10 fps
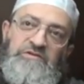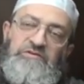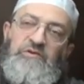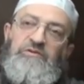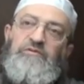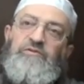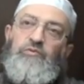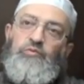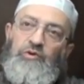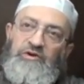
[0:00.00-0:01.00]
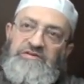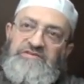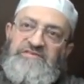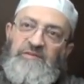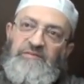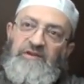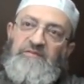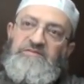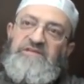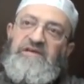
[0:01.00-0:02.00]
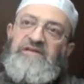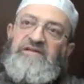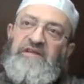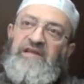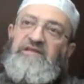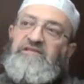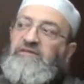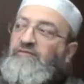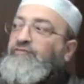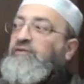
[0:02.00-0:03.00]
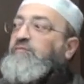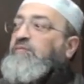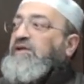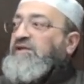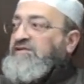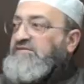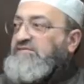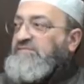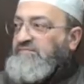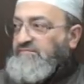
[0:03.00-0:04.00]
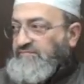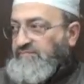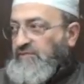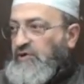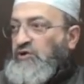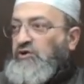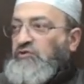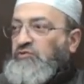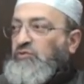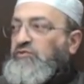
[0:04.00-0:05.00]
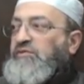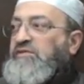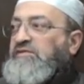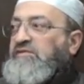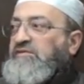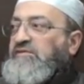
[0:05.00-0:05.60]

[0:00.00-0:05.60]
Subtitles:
So the words sometimes they can take different meanings due to